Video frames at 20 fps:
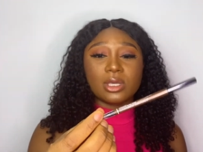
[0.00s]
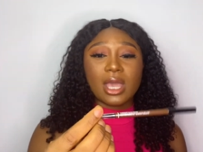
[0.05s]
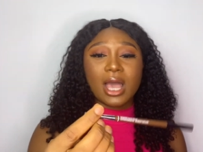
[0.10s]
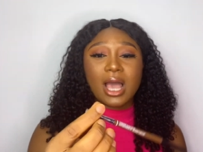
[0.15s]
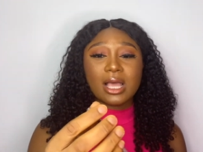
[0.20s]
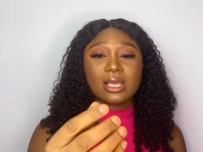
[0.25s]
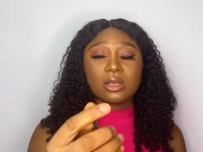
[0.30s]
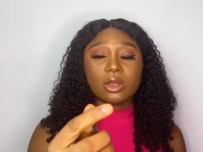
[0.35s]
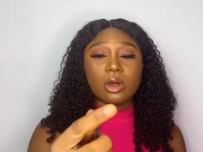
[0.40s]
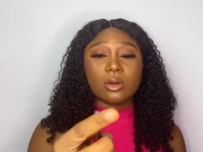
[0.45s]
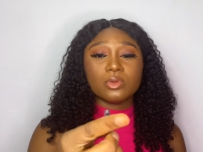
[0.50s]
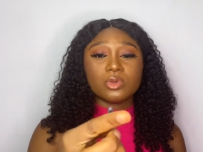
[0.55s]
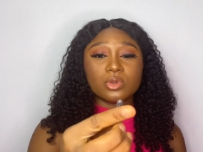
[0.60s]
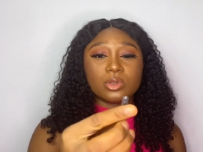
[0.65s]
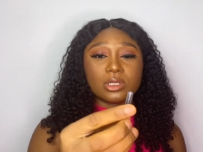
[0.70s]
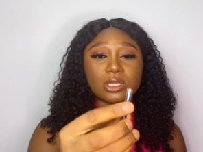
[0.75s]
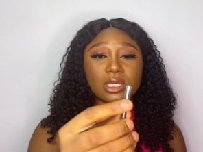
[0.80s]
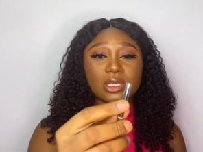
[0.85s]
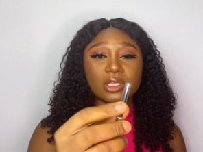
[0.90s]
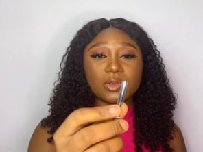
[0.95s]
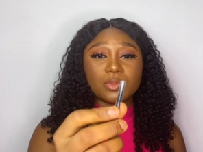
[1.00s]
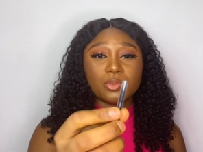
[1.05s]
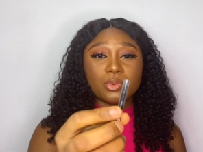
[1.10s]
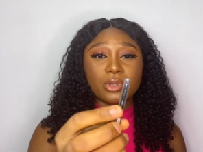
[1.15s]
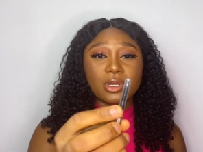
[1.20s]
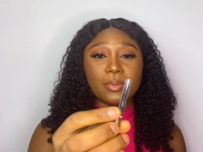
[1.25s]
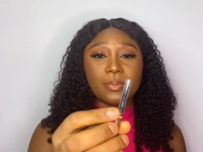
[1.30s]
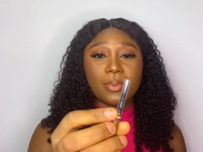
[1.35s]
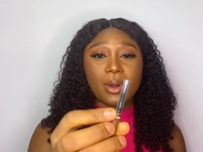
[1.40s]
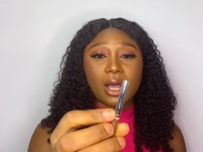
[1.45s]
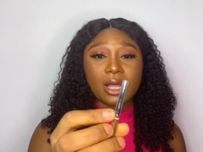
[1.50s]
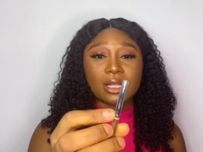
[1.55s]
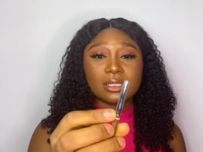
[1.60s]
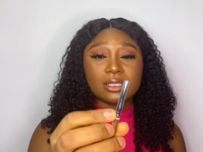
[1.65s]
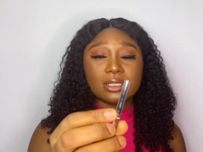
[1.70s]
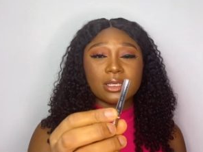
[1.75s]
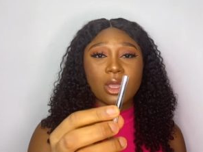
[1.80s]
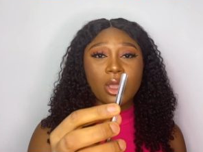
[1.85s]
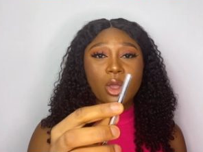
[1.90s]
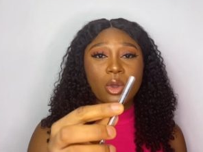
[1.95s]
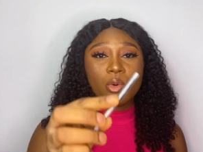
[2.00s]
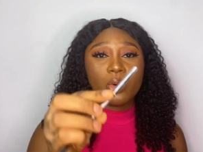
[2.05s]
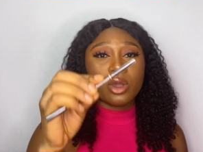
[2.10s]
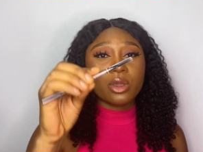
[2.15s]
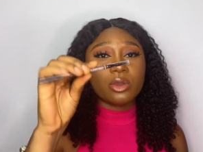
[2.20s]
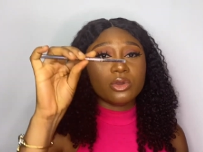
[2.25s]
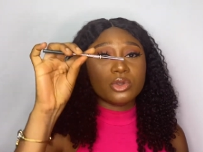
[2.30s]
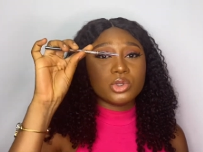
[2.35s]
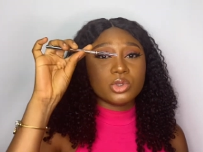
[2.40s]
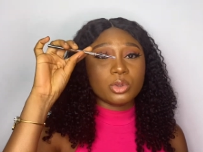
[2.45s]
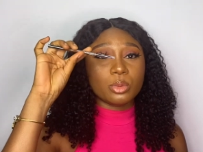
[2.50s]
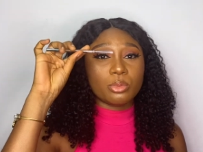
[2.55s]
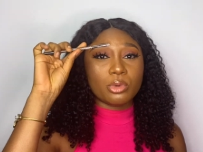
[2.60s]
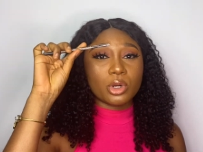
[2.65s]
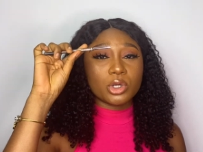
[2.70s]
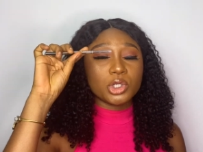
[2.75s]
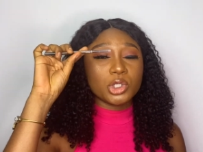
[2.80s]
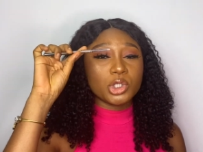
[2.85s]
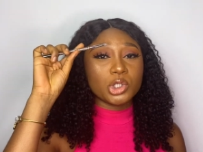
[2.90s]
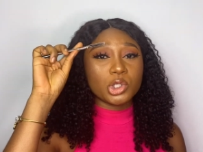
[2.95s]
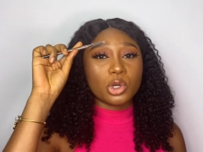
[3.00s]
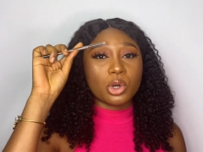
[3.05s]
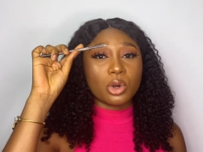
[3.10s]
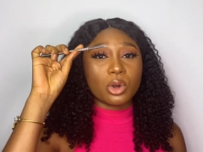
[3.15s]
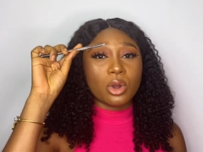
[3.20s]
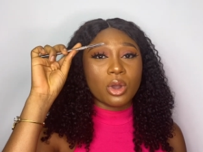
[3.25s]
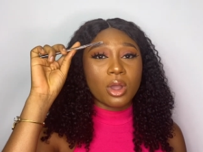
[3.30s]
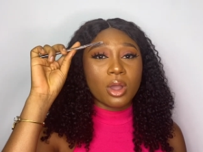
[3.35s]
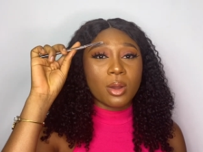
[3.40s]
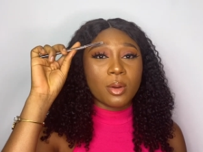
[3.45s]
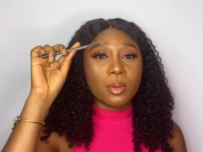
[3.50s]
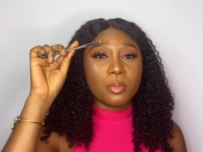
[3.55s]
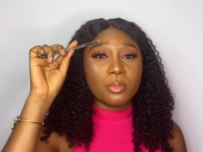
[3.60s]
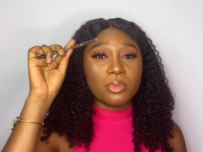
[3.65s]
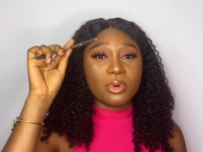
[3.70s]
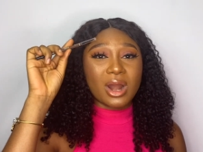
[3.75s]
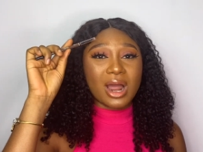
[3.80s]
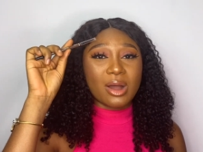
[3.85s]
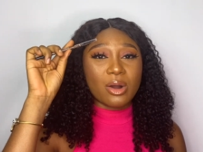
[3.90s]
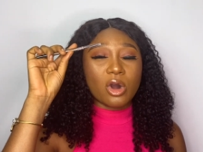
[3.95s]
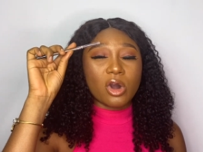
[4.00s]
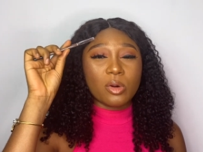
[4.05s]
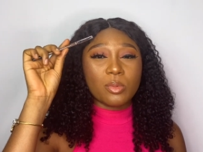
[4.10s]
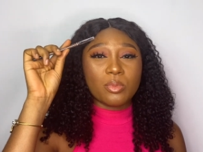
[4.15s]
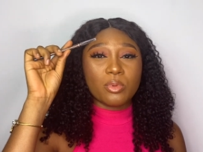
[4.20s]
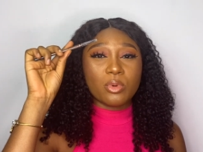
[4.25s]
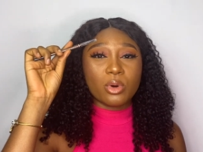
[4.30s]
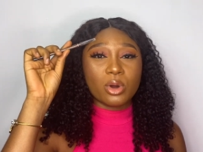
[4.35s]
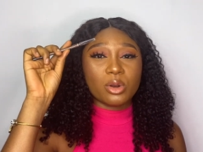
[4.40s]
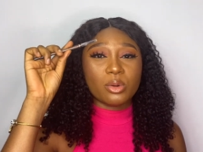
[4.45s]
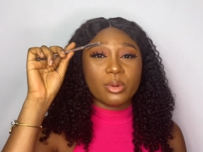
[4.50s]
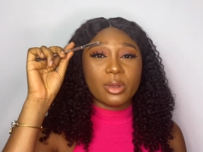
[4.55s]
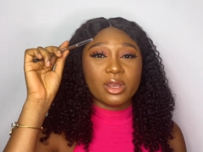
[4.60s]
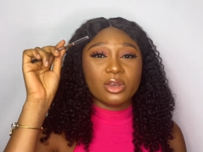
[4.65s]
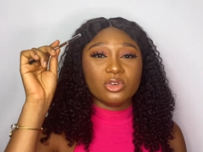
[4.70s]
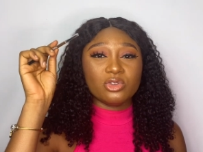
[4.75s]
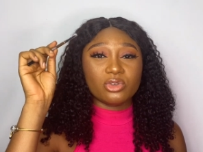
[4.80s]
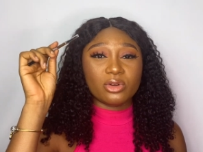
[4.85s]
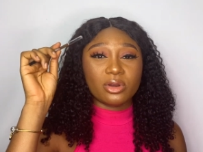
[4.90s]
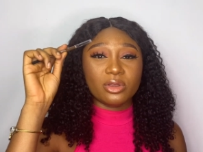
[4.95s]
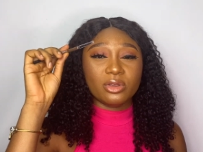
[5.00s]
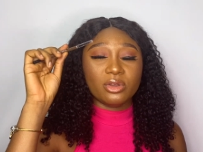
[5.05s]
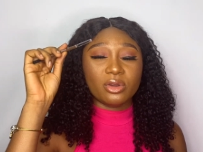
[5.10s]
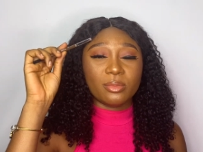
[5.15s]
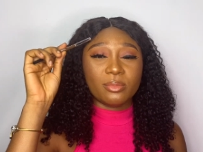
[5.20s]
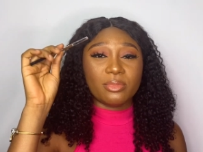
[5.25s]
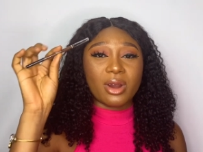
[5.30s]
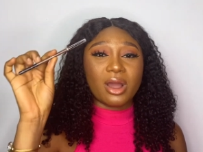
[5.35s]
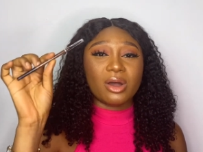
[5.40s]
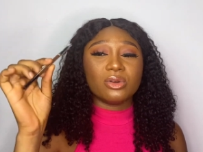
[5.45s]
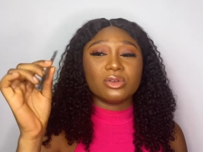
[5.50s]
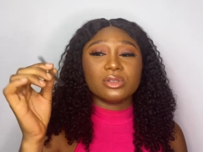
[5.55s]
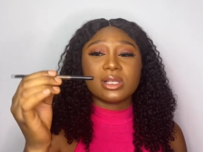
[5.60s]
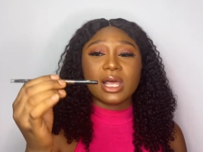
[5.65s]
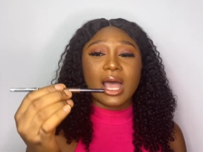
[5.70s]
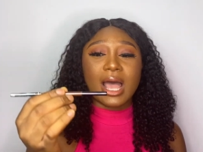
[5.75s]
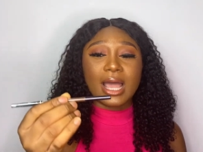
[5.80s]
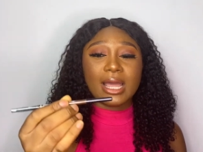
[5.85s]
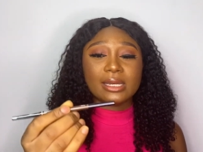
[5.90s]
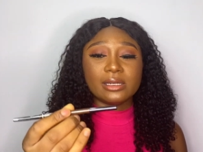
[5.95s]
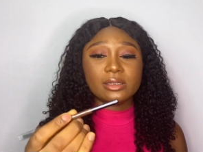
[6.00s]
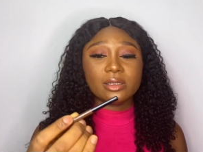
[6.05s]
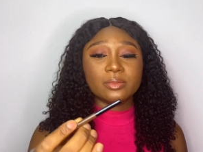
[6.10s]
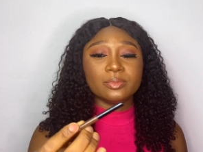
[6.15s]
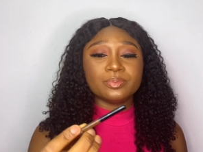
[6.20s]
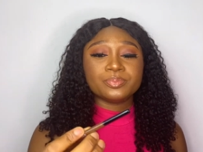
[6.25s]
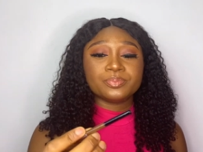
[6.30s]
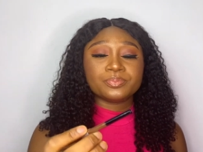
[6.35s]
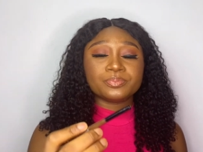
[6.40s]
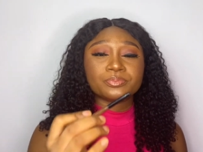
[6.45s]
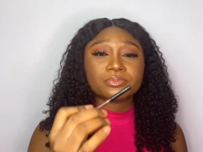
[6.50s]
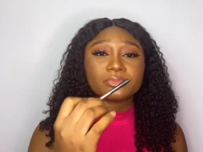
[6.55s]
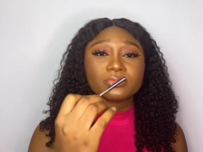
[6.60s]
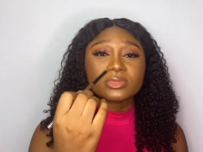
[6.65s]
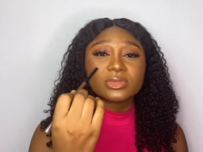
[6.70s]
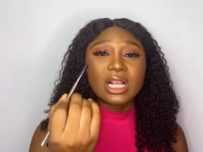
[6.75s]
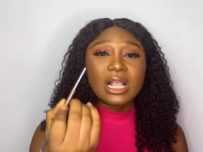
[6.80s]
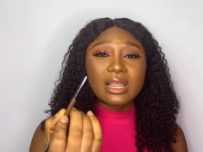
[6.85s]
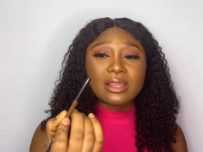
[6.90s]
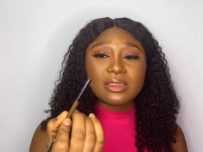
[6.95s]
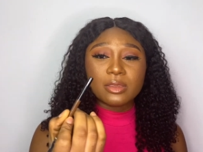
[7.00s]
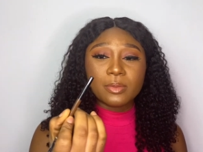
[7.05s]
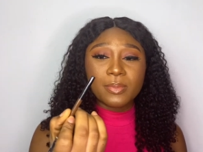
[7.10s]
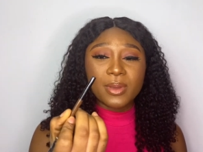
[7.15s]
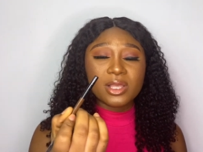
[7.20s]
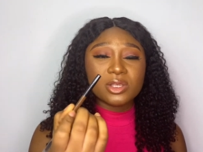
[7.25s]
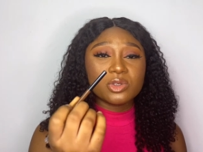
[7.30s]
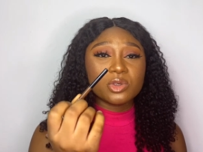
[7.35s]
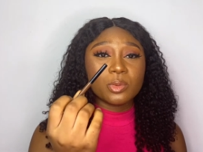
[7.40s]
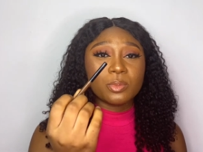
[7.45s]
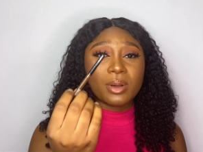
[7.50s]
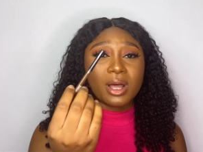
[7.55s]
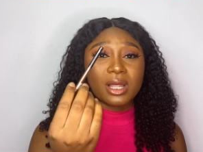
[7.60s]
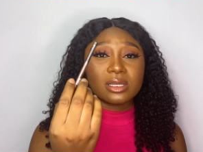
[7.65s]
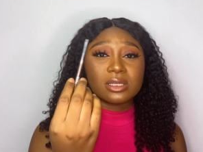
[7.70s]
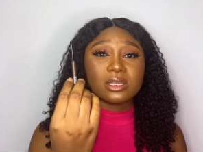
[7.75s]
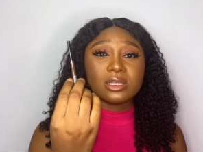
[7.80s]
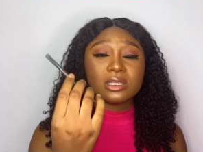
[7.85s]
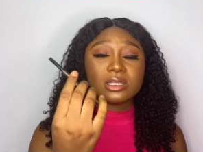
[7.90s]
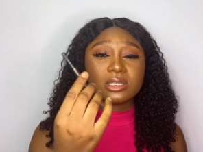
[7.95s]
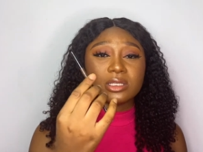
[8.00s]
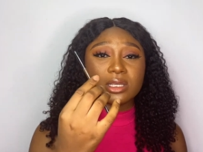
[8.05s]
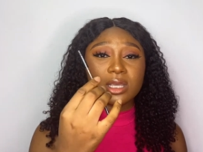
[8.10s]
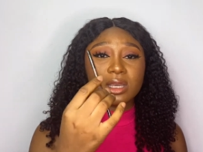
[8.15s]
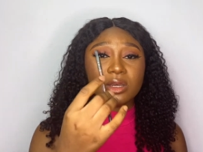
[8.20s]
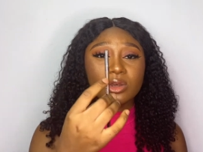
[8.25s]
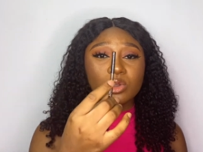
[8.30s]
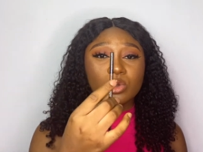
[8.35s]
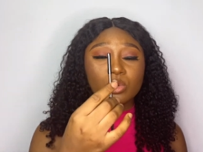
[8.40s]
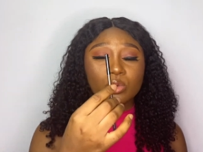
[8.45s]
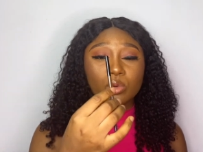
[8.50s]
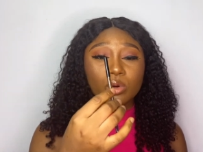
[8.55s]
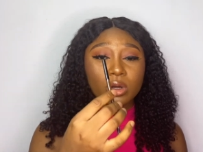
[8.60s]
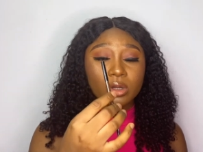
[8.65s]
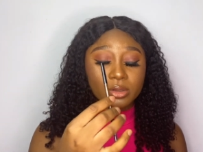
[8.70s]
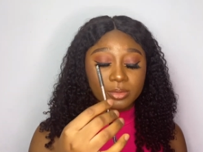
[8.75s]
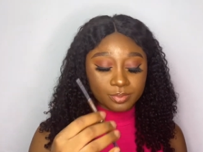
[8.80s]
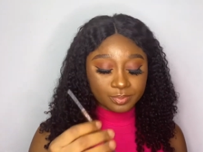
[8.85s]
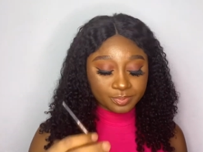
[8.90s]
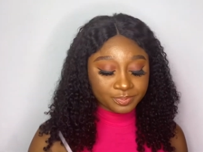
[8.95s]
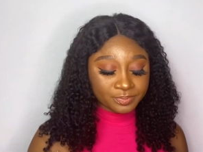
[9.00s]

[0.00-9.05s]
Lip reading: It comes with a spoolie part where you used to brush your brow upward when drawing your brows, and the pencil part, this is a new one.